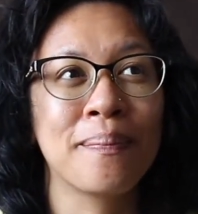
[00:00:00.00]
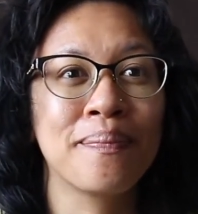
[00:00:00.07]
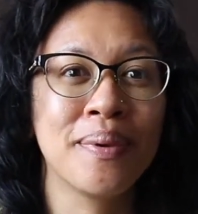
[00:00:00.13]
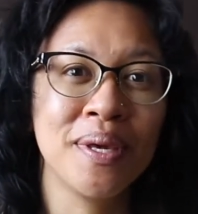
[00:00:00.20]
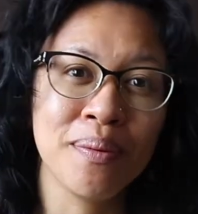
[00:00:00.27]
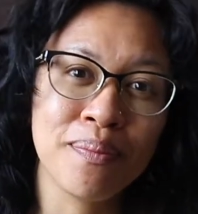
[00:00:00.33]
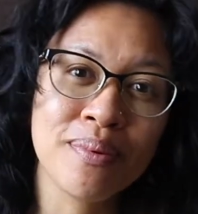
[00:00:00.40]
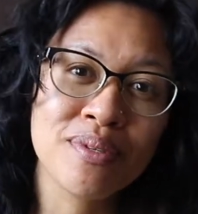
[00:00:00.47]

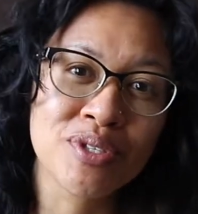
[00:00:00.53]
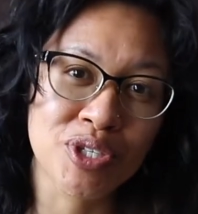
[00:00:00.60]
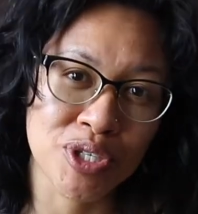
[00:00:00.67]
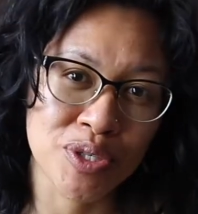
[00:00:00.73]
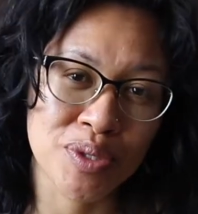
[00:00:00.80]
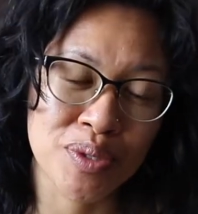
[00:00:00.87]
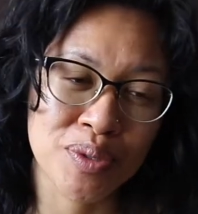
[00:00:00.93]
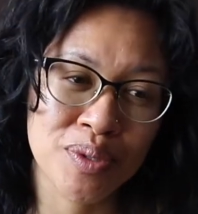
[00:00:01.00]
people
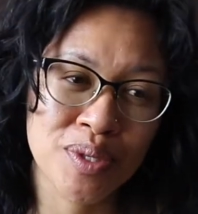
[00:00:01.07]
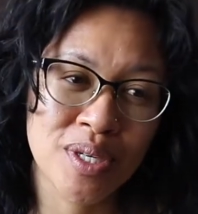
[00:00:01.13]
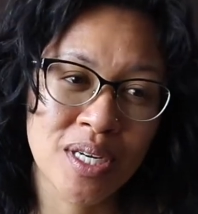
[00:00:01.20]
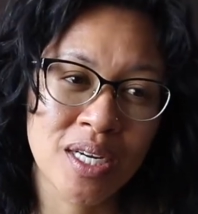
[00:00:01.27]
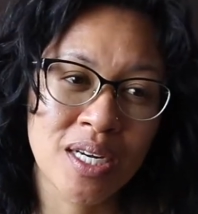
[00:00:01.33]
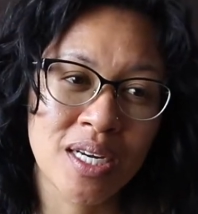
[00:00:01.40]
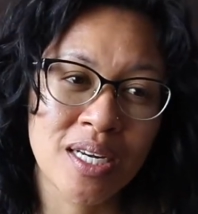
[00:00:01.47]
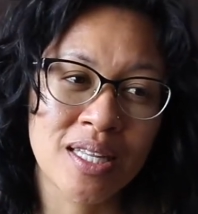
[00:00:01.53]
do
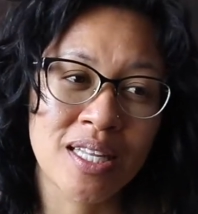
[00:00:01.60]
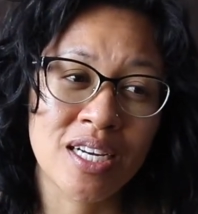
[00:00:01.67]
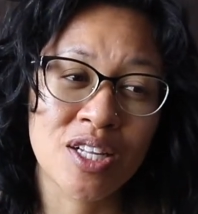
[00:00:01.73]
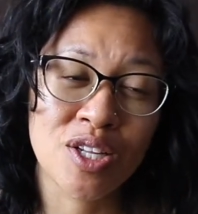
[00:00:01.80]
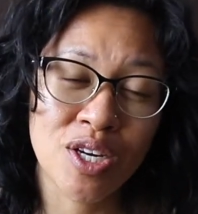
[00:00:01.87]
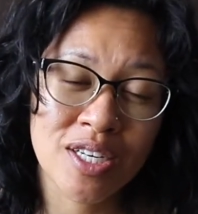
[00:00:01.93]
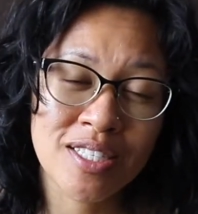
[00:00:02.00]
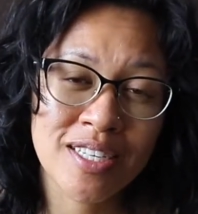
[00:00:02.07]
that a
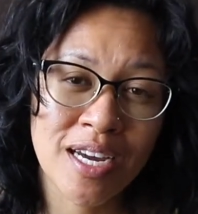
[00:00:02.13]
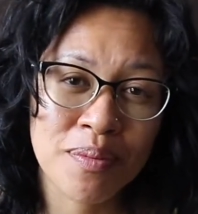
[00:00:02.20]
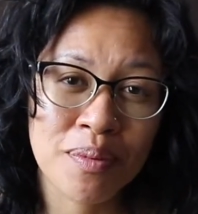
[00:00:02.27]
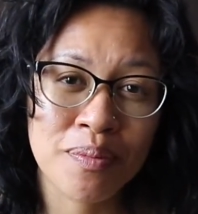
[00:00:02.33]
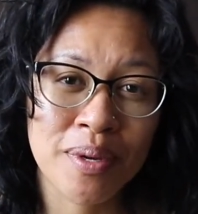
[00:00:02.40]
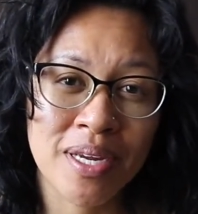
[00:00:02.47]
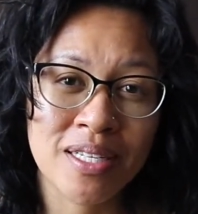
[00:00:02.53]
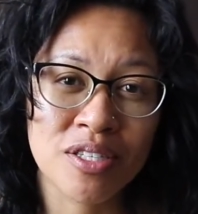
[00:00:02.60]
lot of
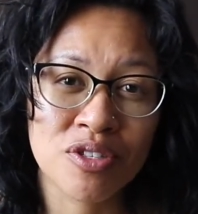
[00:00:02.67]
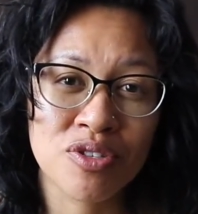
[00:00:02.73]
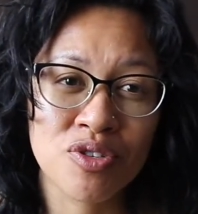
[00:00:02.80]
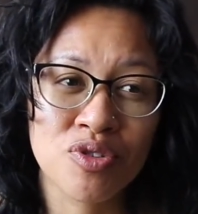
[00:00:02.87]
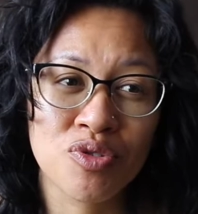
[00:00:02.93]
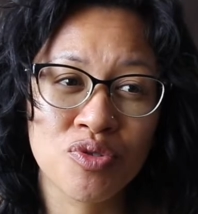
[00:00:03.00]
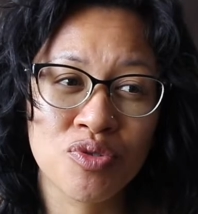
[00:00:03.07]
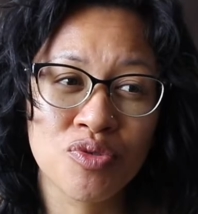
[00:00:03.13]
diamond
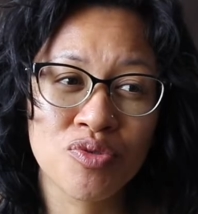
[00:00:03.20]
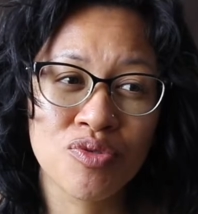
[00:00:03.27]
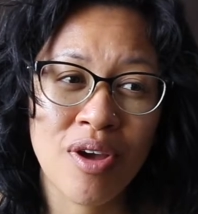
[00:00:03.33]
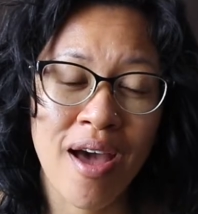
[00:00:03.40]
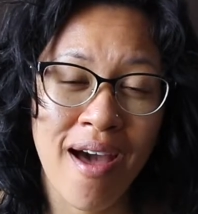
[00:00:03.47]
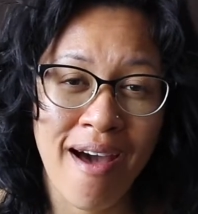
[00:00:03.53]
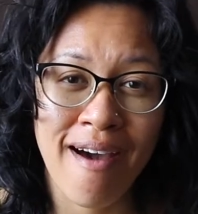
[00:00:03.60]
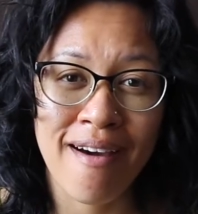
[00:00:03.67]
painters
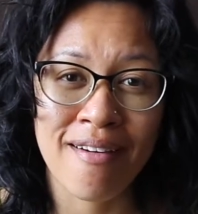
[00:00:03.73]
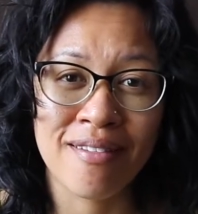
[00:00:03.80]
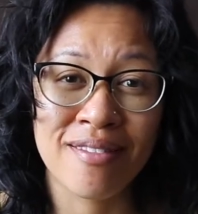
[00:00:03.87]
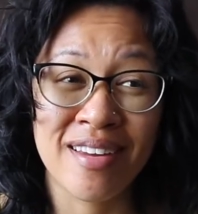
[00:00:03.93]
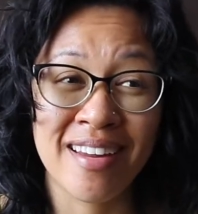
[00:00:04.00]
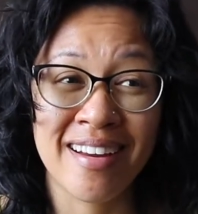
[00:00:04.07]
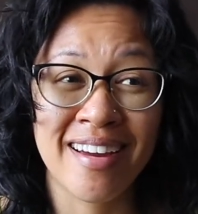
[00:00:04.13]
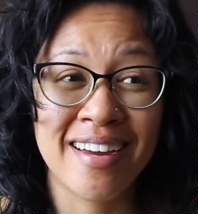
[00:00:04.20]

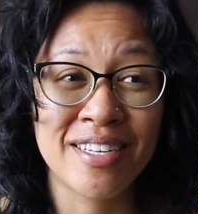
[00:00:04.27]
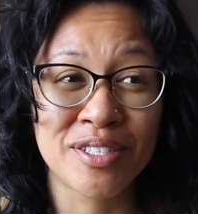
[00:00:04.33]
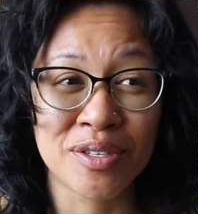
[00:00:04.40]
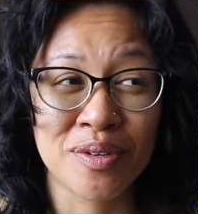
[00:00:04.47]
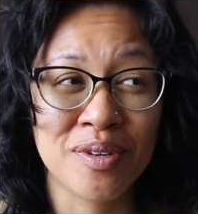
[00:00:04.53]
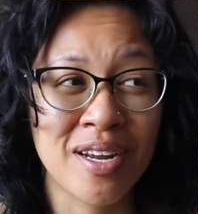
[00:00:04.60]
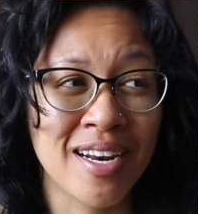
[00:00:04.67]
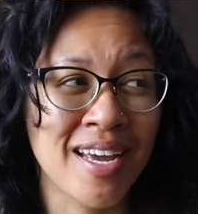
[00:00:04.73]
have and I
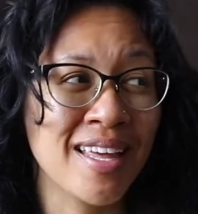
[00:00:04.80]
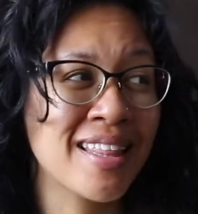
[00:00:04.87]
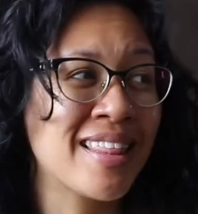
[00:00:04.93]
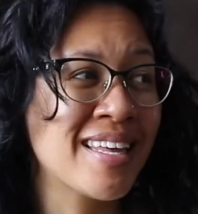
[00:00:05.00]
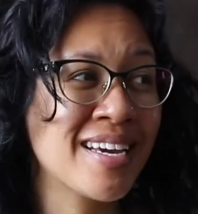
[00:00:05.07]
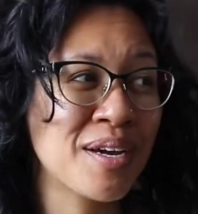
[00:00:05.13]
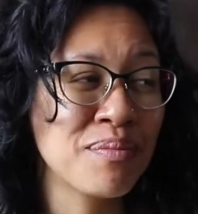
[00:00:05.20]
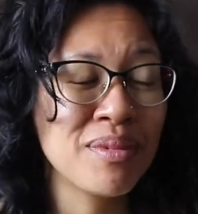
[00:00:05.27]
don't and I
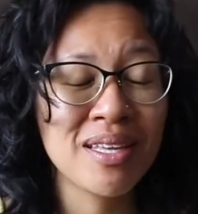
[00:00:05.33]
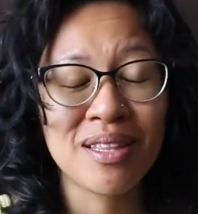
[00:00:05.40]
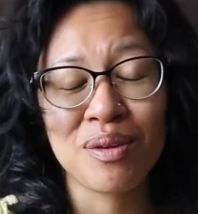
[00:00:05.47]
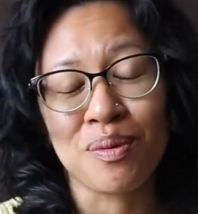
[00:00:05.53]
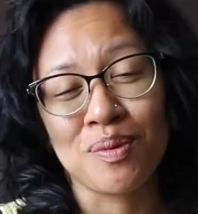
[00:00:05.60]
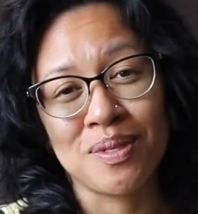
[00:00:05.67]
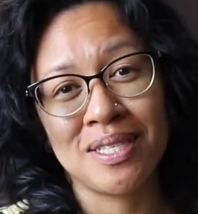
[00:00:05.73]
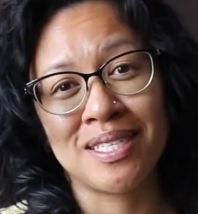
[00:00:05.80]
think I'm like the
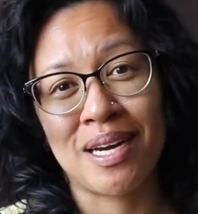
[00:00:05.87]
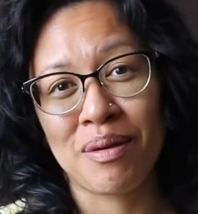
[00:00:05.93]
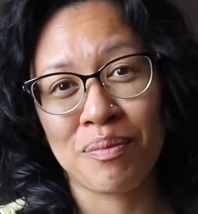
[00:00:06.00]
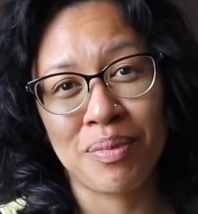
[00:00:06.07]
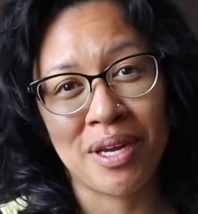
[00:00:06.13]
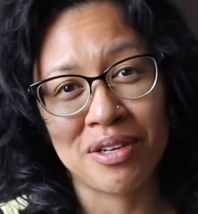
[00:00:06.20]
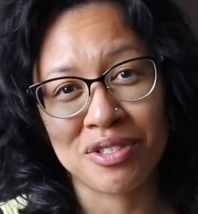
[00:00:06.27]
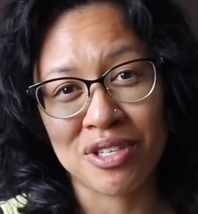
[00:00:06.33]
only
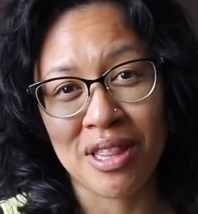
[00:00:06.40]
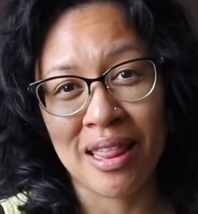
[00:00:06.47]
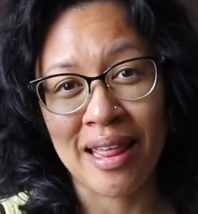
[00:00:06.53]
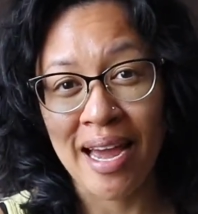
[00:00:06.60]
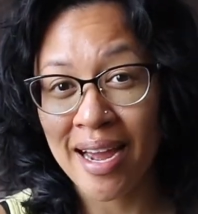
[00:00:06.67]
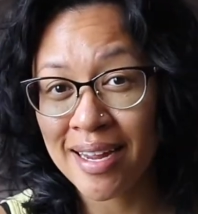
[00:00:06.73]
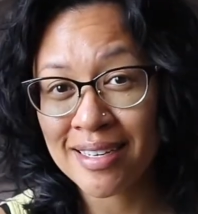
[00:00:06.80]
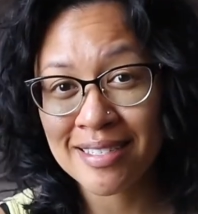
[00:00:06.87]
diamond painter
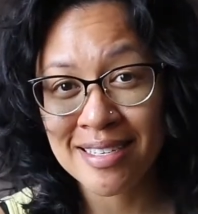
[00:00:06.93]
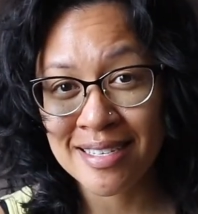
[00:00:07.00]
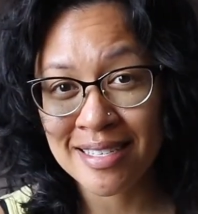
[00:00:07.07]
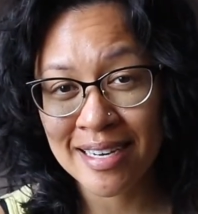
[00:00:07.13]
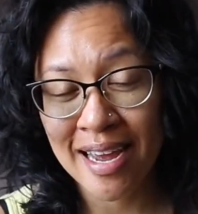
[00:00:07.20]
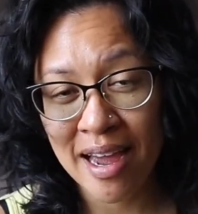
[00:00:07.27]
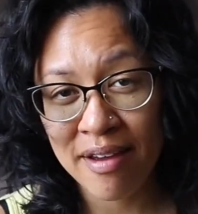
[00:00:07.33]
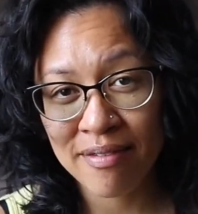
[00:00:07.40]
that
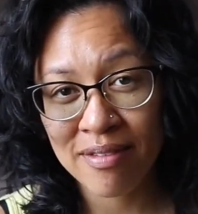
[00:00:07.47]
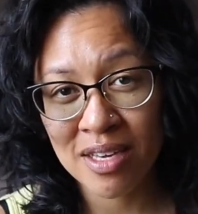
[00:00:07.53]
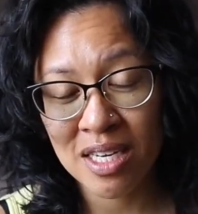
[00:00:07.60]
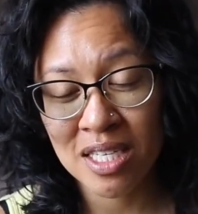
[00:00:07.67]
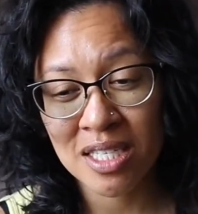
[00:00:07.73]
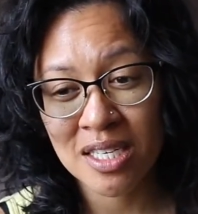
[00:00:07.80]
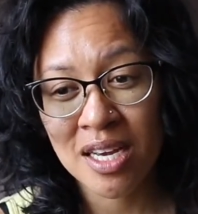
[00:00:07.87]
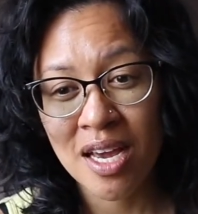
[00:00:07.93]
doesn't have
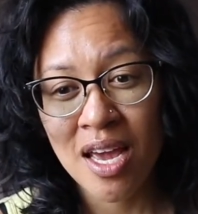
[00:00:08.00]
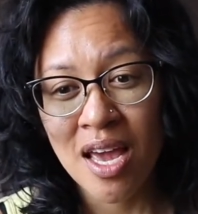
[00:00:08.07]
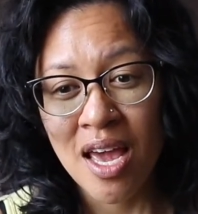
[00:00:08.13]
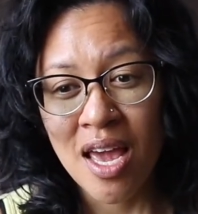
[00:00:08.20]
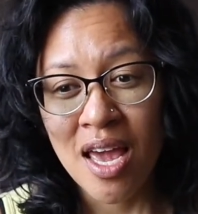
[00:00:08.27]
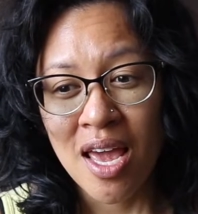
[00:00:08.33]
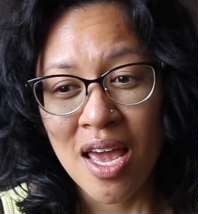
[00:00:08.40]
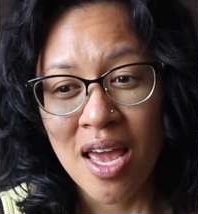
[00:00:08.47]
it
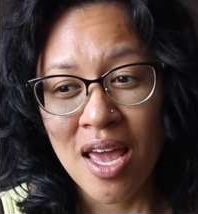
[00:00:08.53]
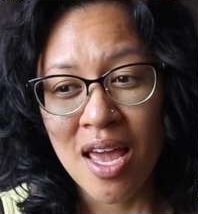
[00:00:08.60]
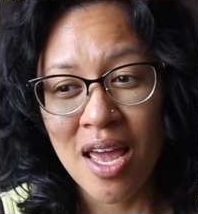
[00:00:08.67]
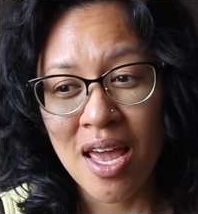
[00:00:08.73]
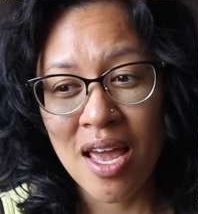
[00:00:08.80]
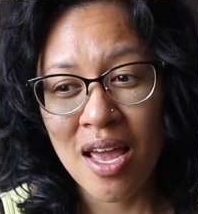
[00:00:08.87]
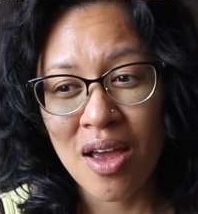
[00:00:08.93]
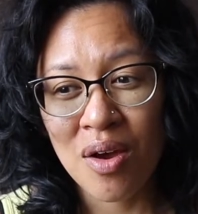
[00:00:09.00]

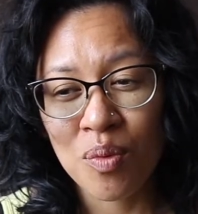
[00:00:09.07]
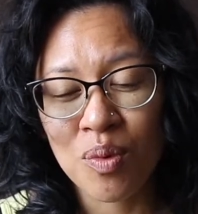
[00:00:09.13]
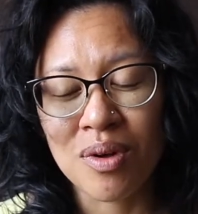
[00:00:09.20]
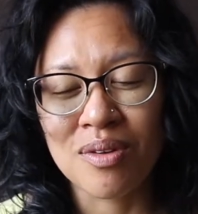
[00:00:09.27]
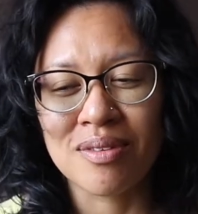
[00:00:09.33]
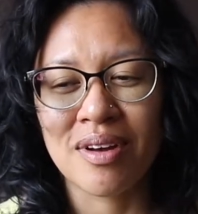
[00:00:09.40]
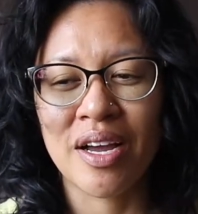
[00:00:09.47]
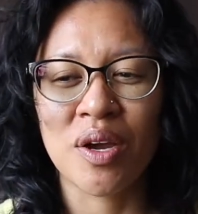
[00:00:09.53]

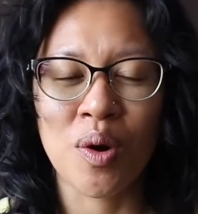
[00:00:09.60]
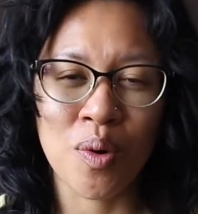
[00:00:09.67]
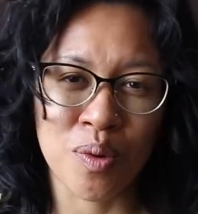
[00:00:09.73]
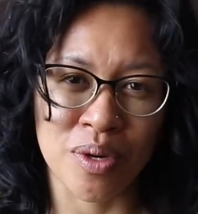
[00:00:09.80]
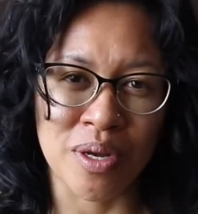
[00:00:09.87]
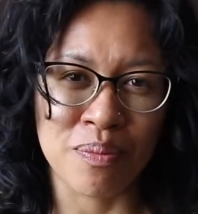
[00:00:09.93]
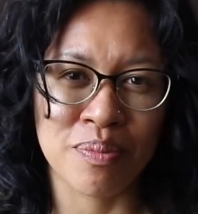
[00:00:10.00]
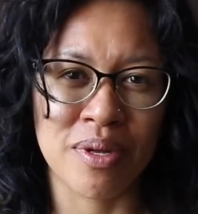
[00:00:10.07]
well I
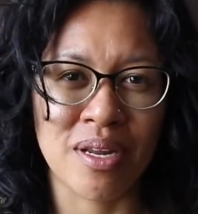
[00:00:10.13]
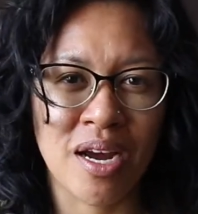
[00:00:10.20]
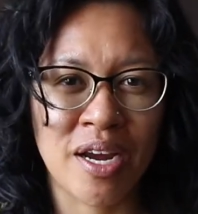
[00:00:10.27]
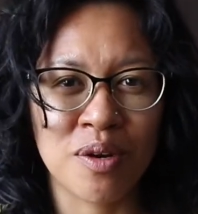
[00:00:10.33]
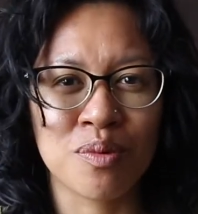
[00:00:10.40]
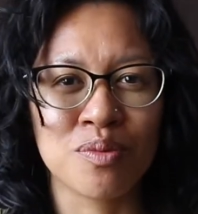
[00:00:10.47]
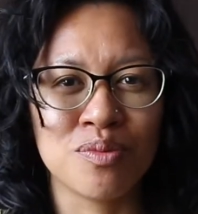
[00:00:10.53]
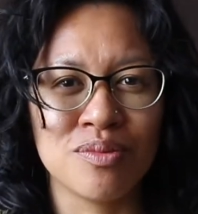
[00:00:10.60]
own it but I
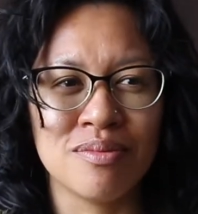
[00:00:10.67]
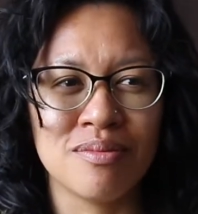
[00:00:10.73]
don't